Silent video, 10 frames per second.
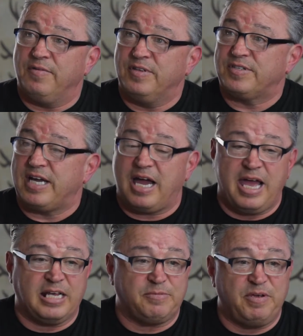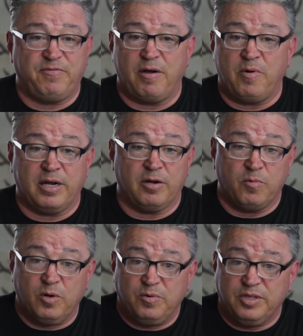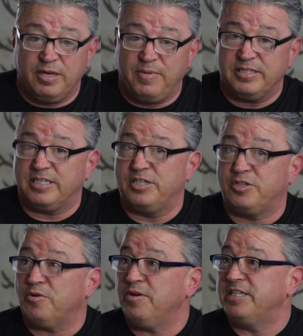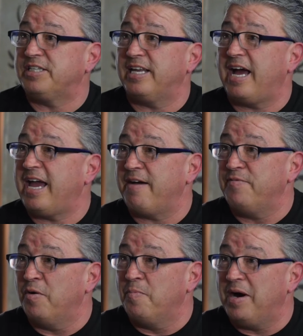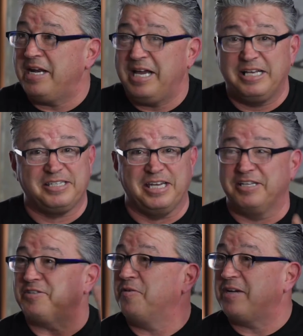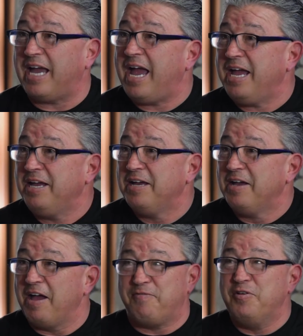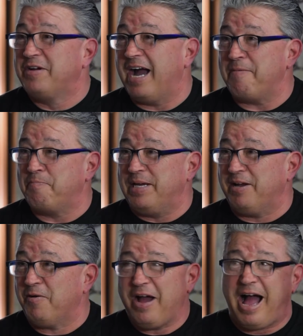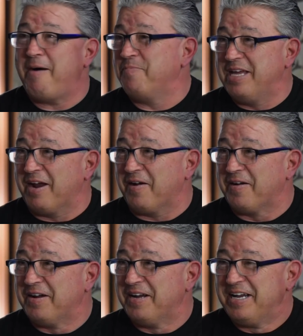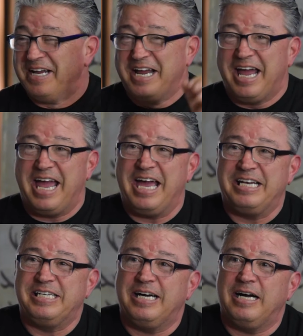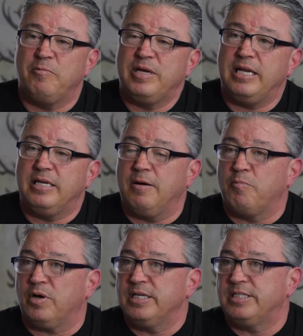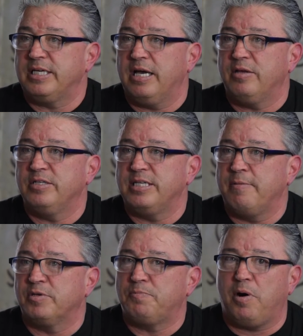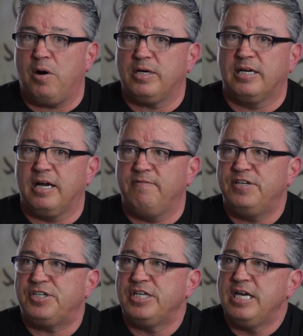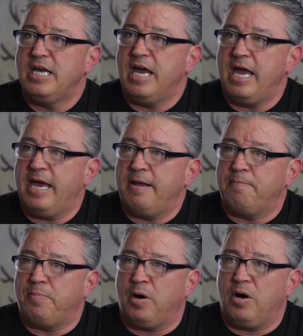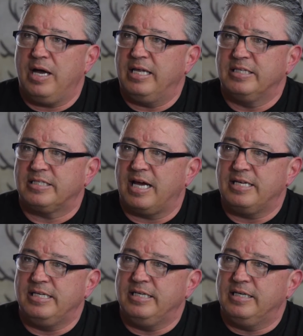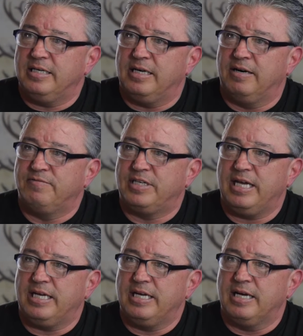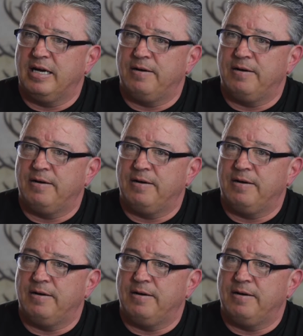this guy asked me if I wanted to work with them. I said, sure. He said, I have no money. I said, it's okay. If you got beer, I'm there. And we ended up working together. His name was Paul Kakovich. And Paul had this idea of taking